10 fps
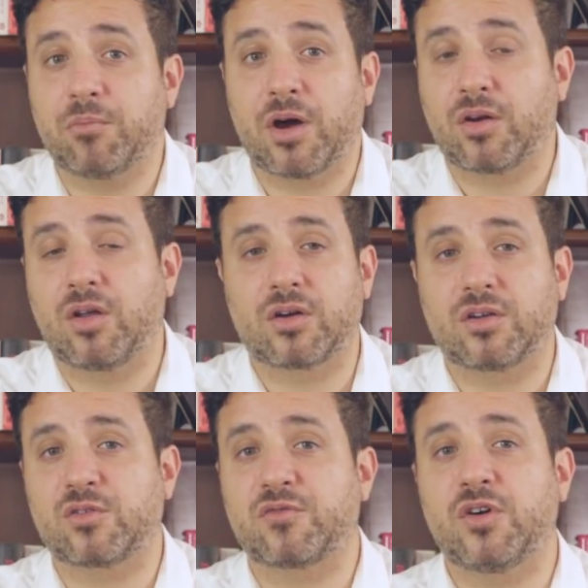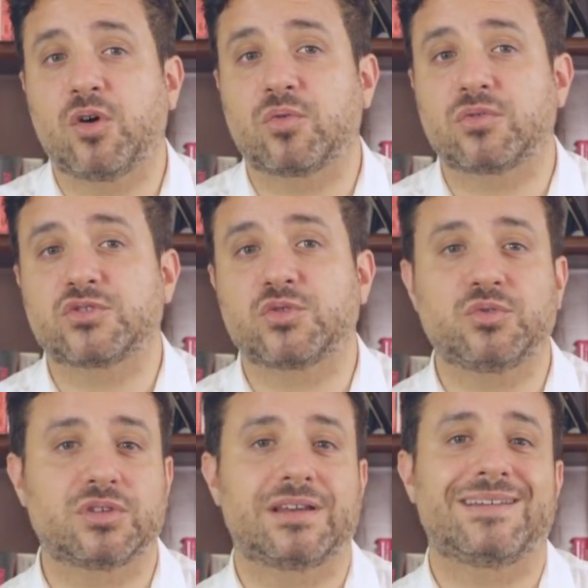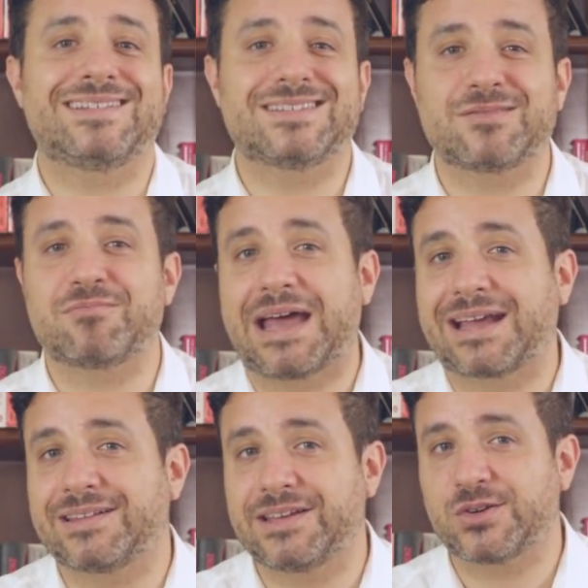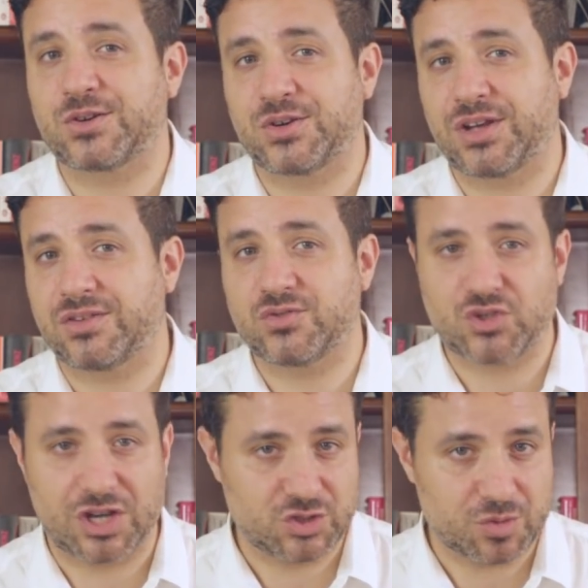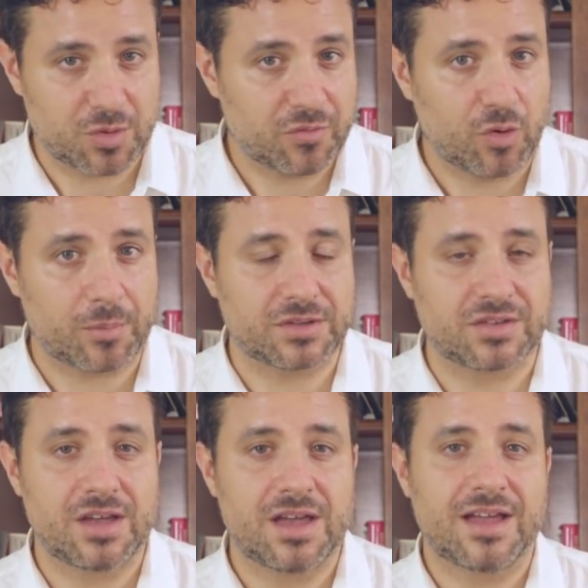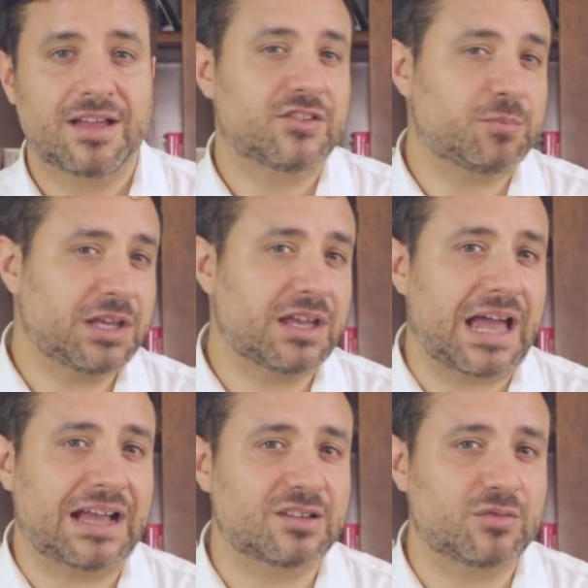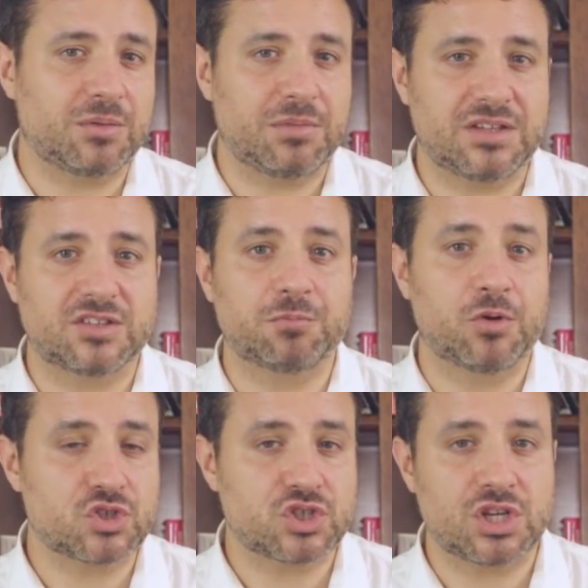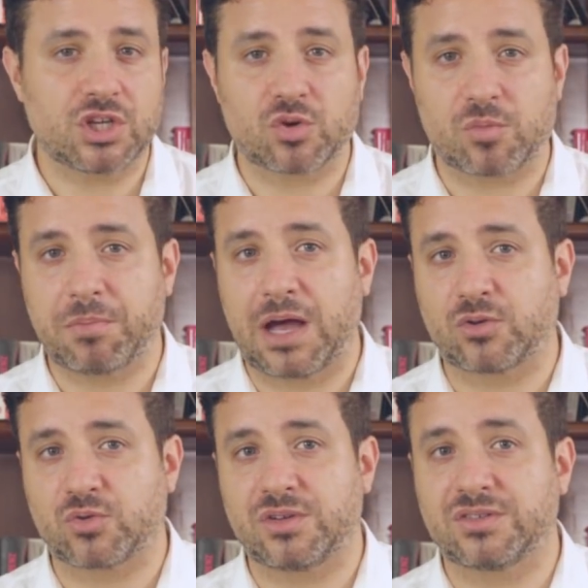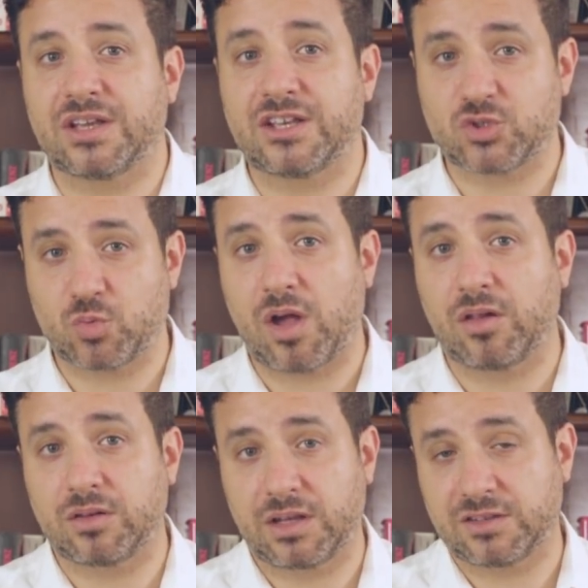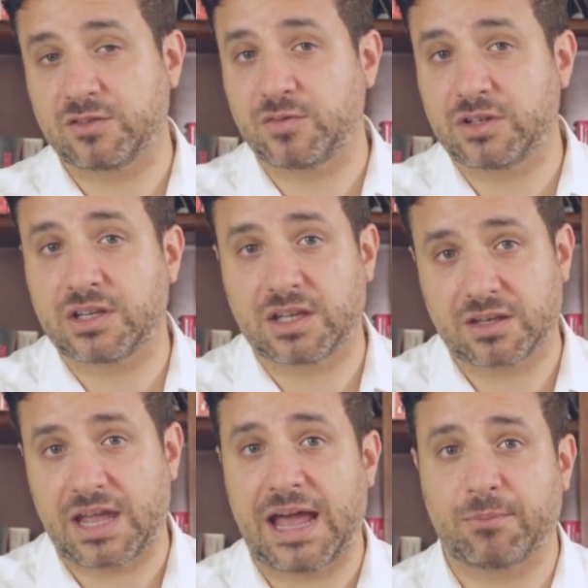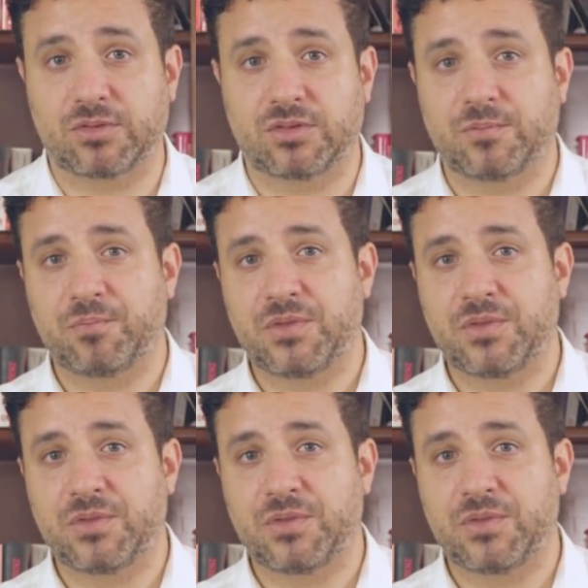monologue on your phone so you can listen back later and judge your performance. Speaking actively means pushing your boundaries as well as filling in gaps.